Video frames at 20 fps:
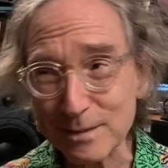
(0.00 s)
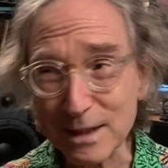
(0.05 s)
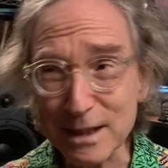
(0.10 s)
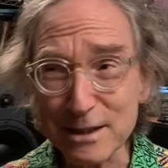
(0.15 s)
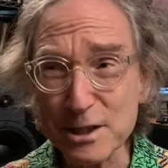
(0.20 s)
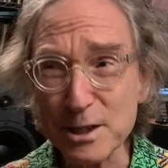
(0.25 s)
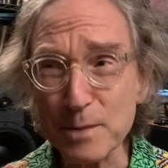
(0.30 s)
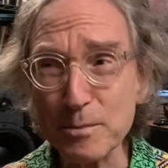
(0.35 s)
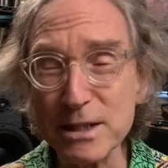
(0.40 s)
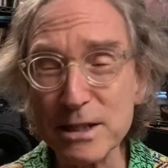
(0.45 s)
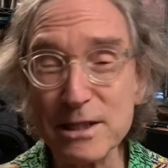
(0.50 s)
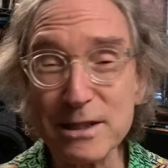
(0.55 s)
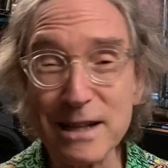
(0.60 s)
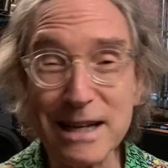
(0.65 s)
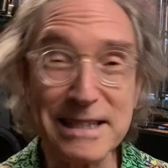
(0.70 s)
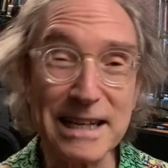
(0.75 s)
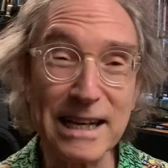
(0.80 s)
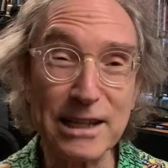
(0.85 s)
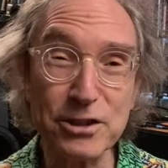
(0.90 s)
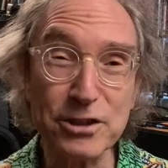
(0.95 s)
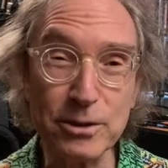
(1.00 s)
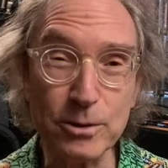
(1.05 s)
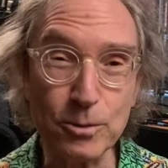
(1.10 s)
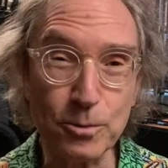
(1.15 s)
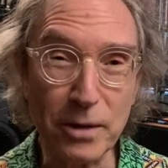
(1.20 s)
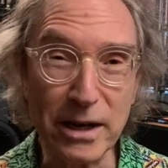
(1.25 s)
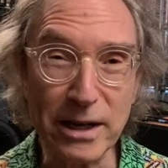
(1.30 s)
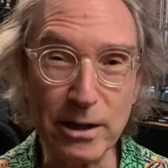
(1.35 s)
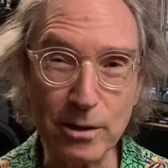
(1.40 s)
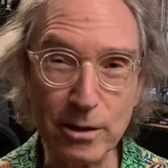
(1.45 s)
some of these guys, actually the
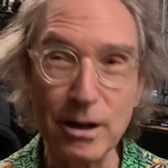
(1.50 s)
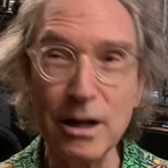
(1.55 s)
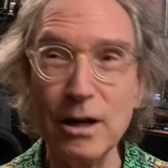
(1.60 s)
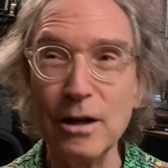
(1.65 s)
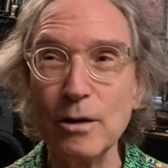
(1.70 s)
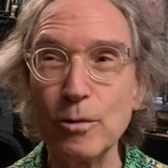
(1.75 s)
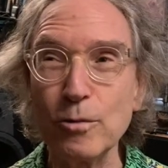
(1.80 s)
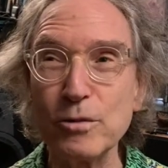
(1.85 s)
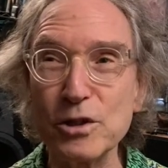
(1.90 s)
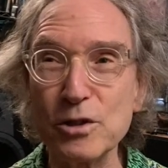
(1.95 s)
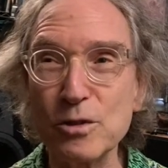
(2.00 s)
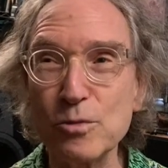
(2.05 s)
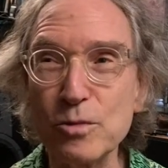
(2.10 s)
waiter, was